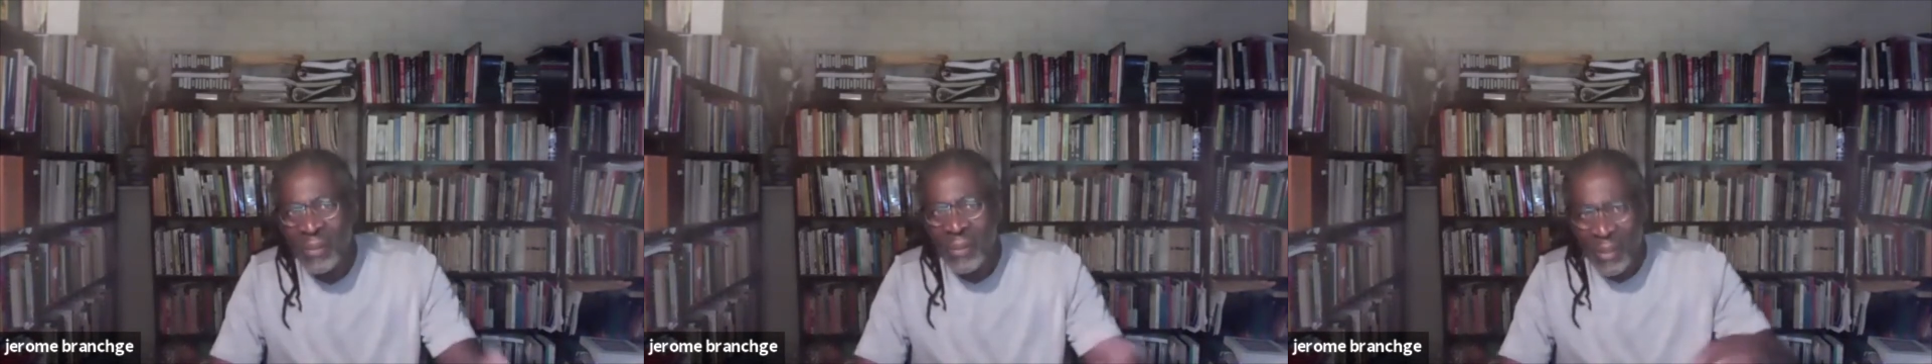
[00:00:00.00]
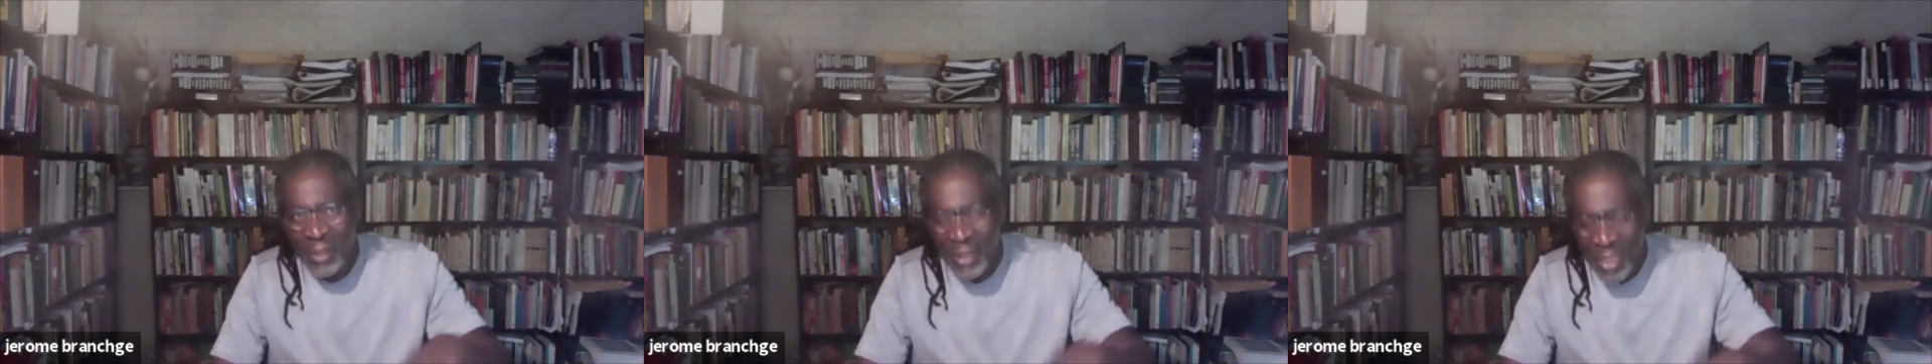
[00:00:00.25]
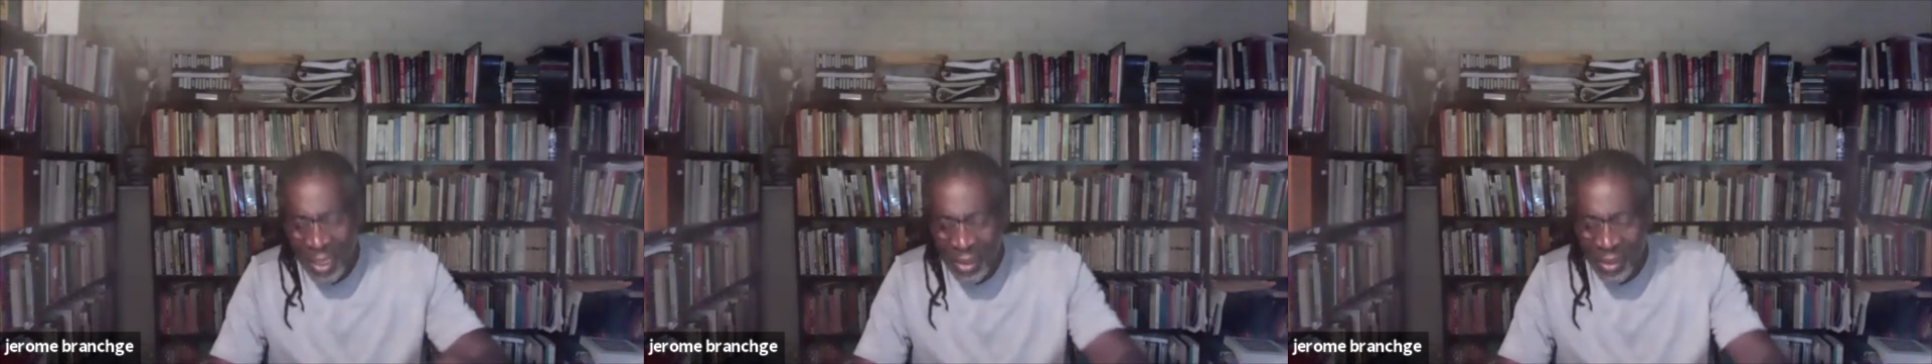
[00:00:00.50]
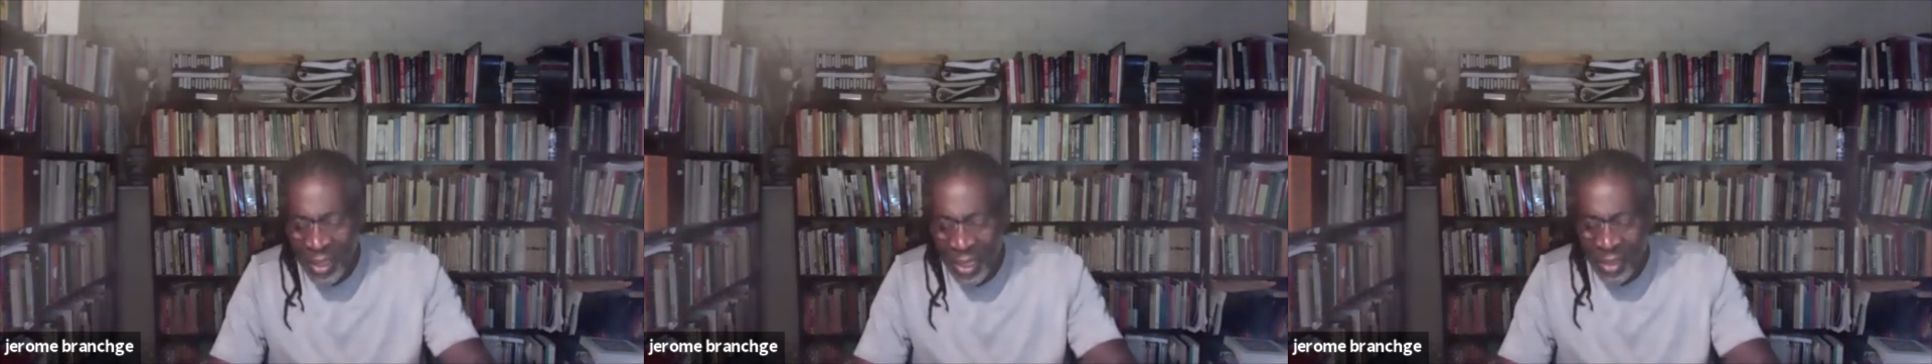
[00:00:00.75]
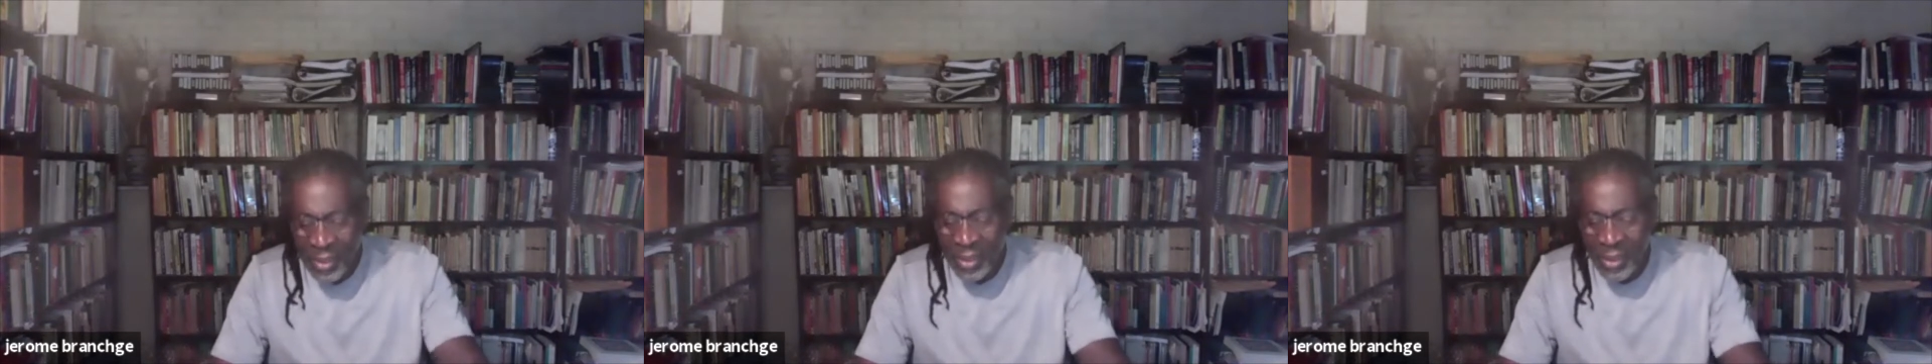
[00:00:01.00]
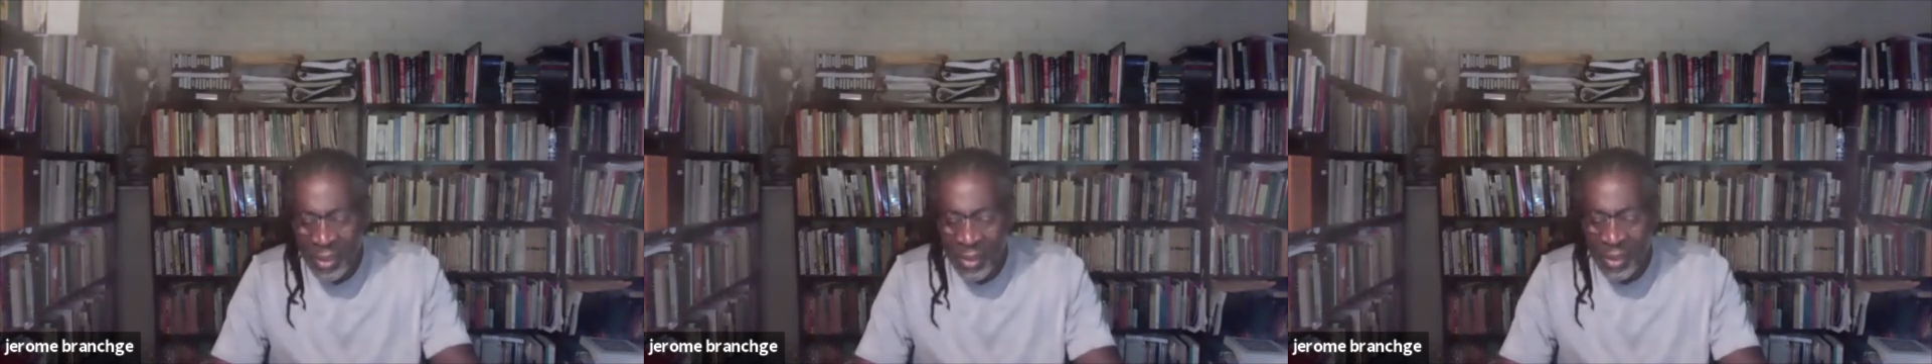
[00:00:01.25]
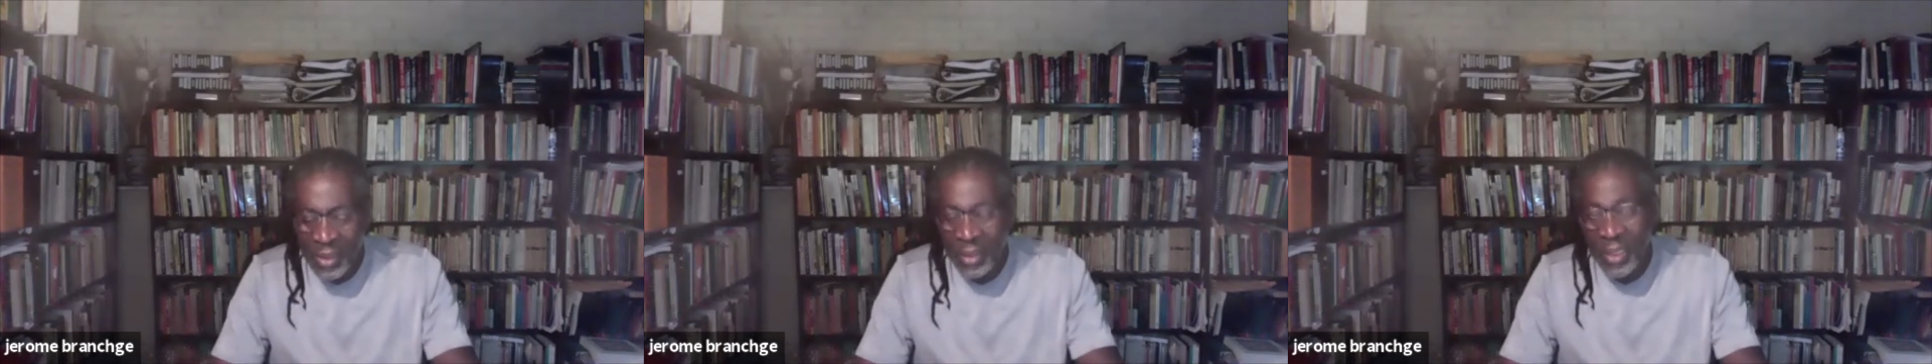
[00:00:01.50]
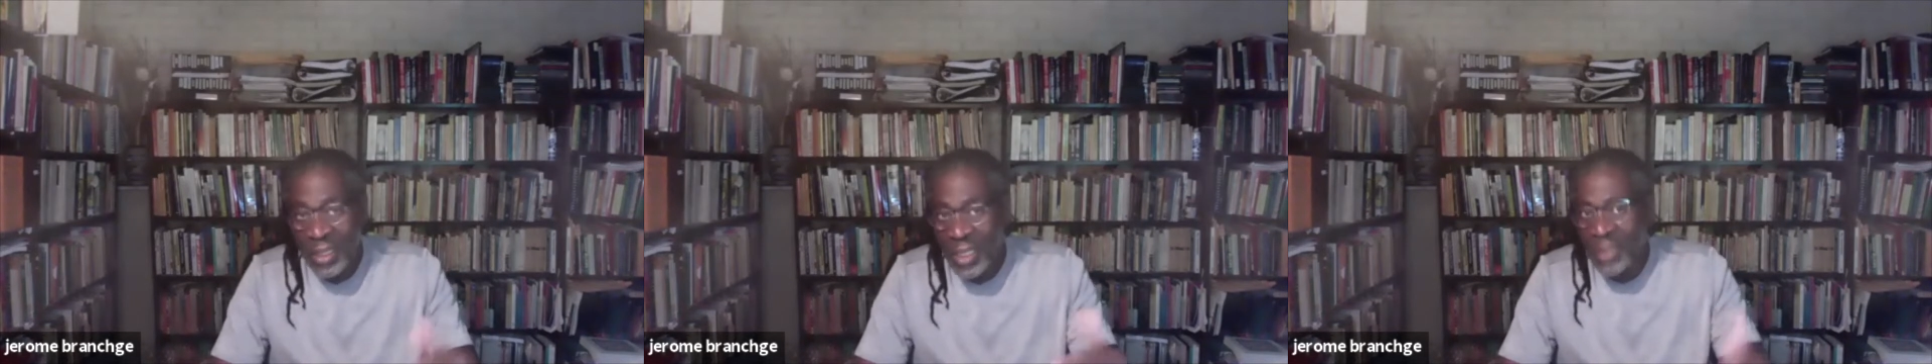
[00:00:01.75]
the day-to-day existence, the
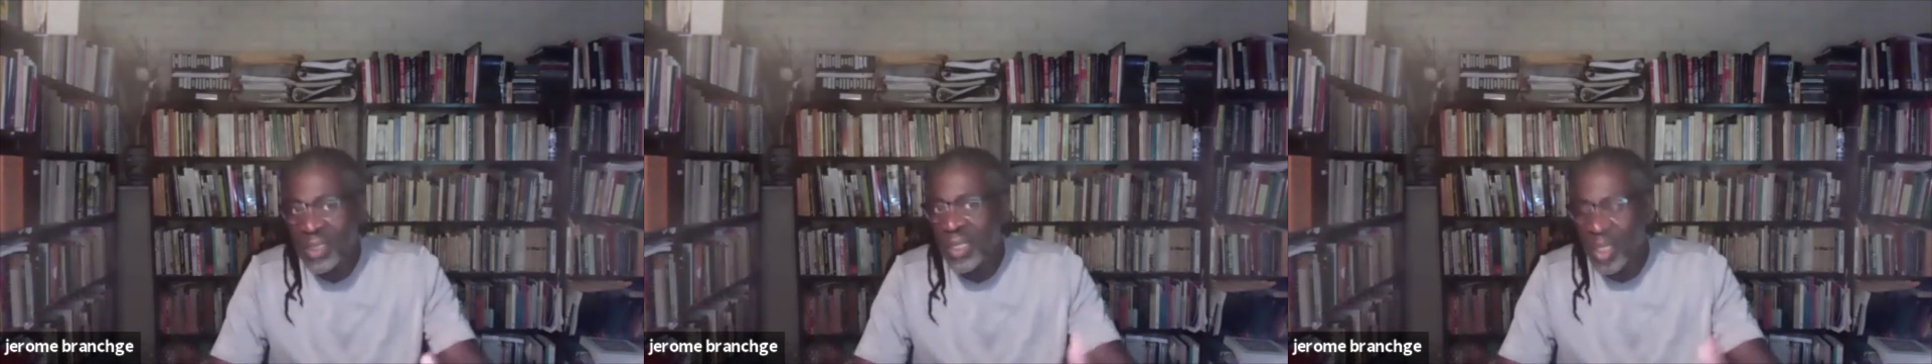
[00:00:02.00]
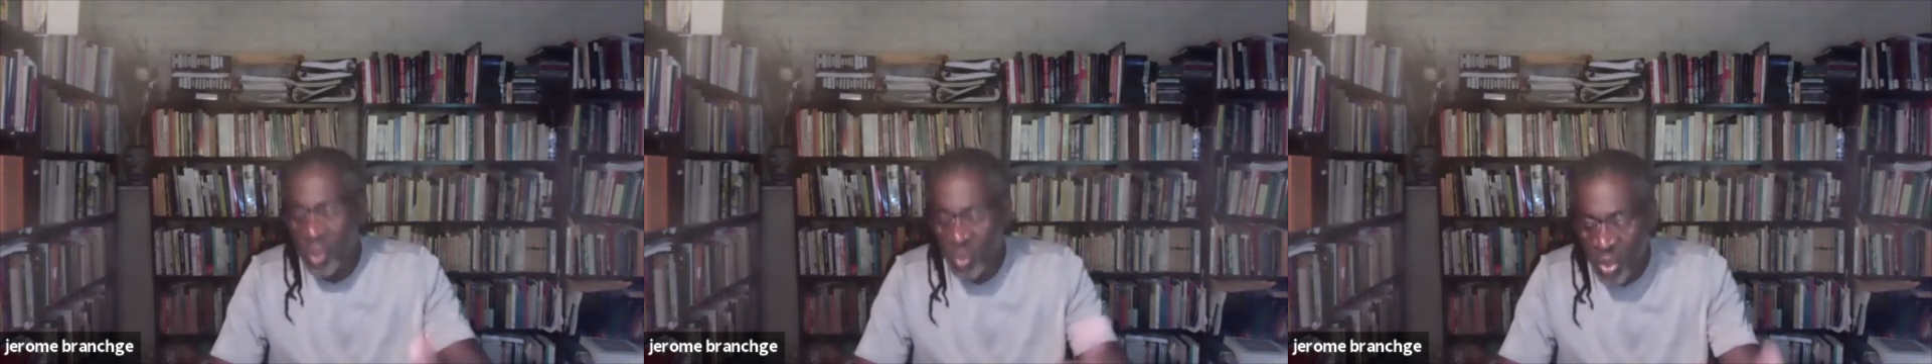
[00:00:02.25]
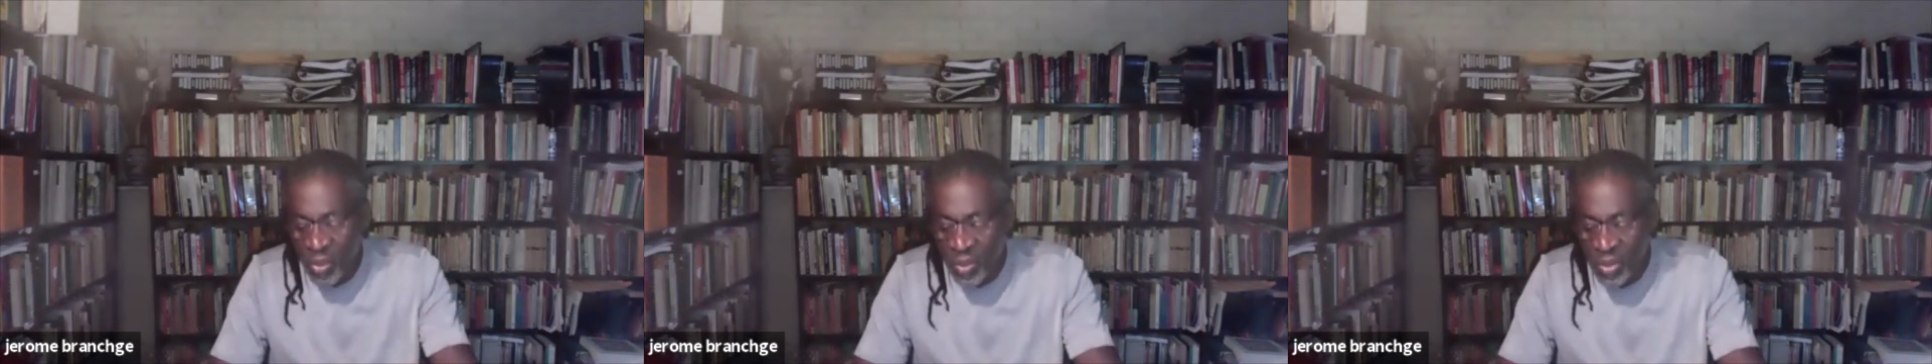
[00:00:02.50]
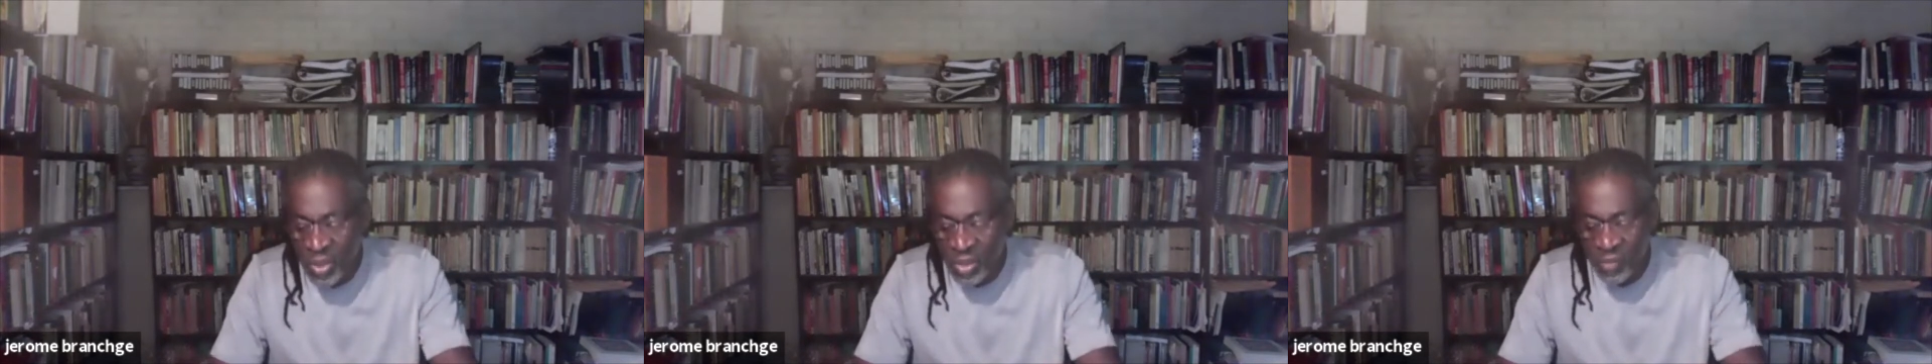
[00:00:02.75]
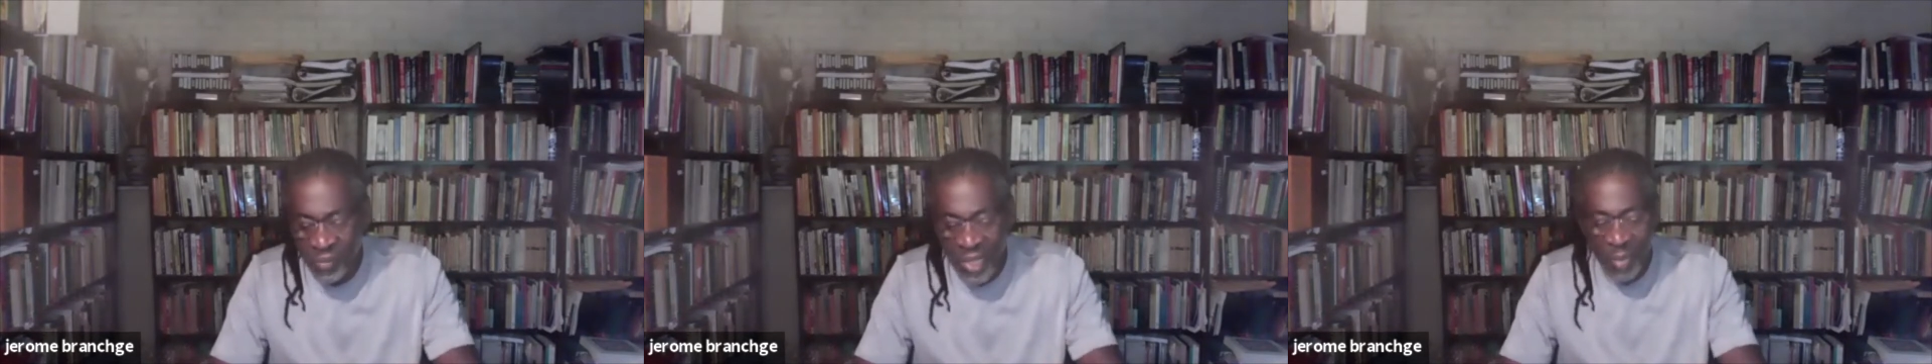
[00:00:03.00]
day-to-day experiences of Black